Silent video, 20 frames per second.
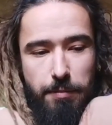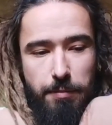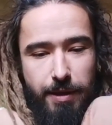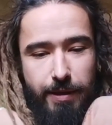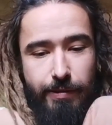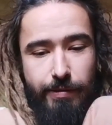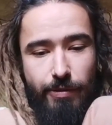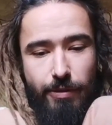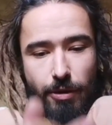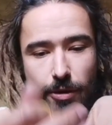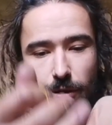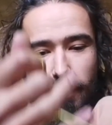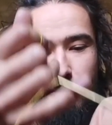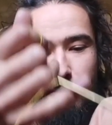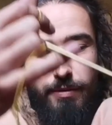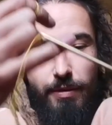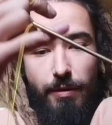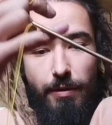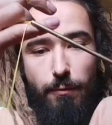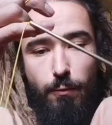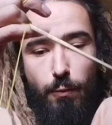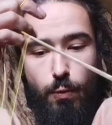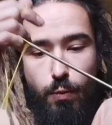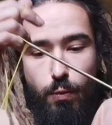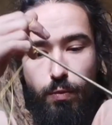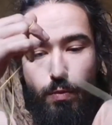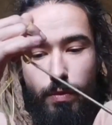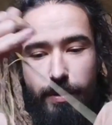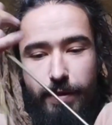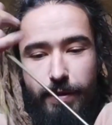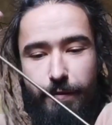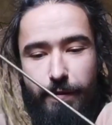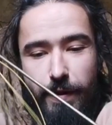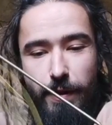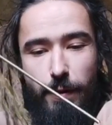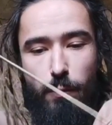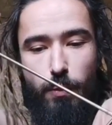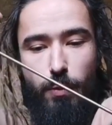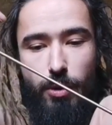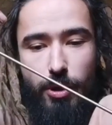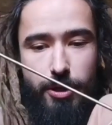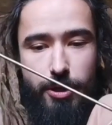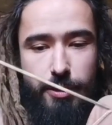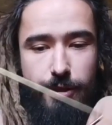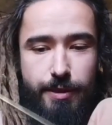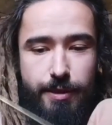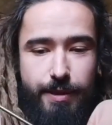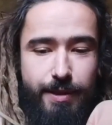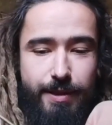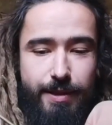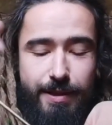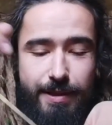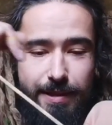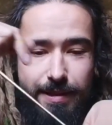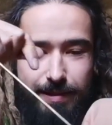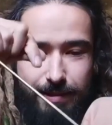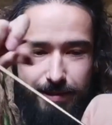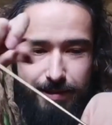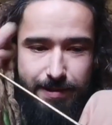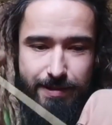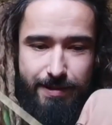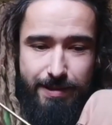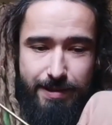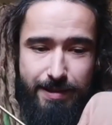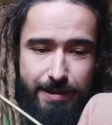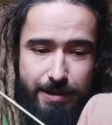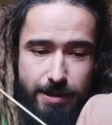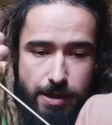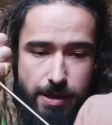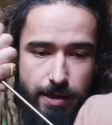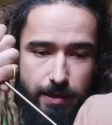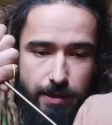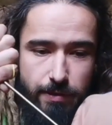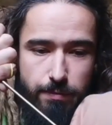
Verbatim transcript: if I weren't explaining it all away.